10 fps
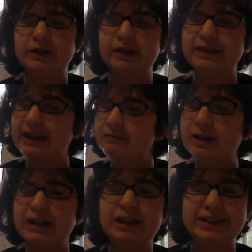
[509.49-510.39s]
and Simon
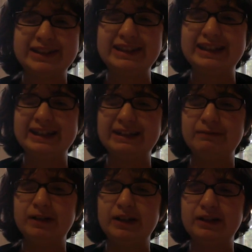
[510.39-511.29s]
cannot see
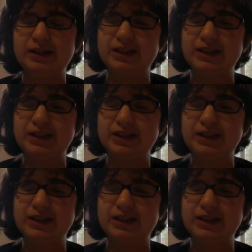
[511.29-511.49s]
him, and